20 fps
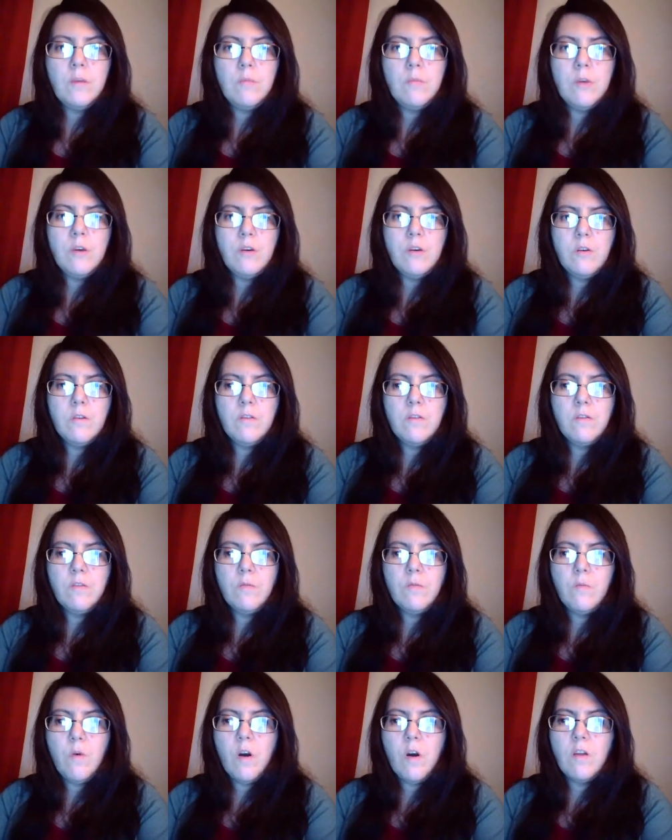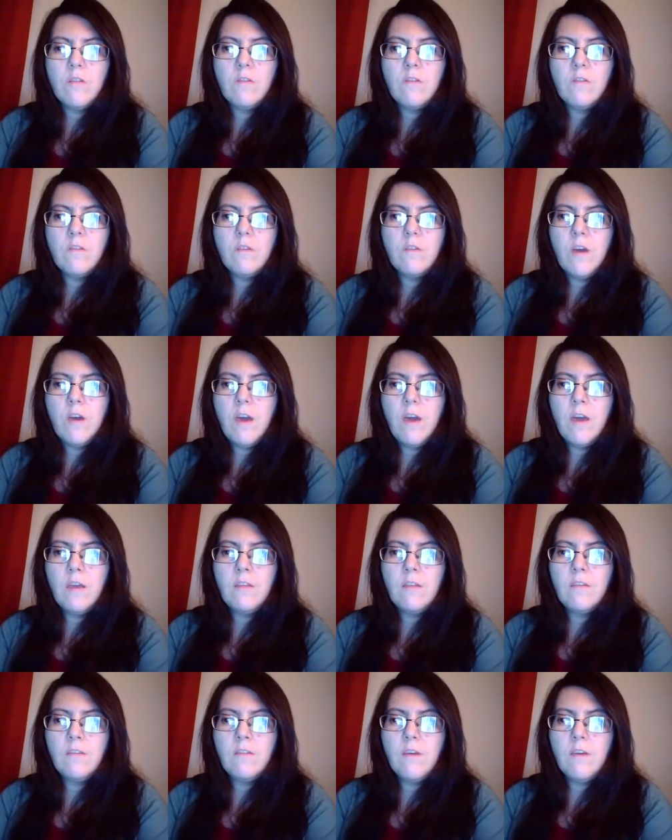because Wands,
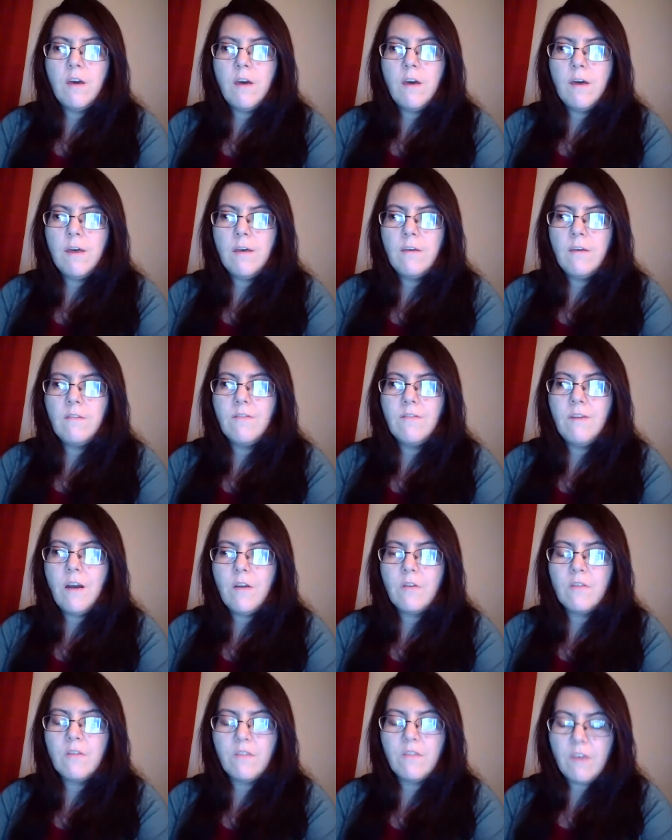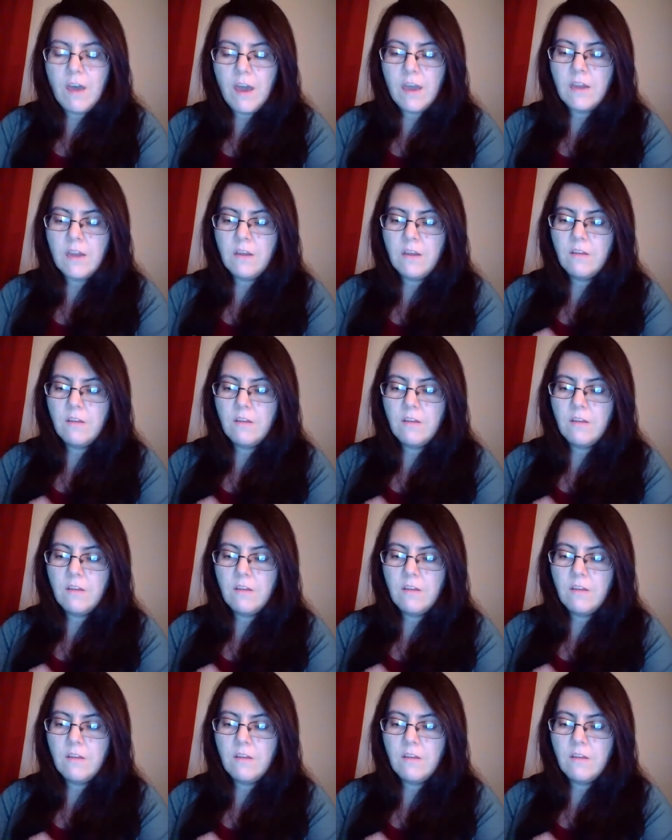it's a fire sign,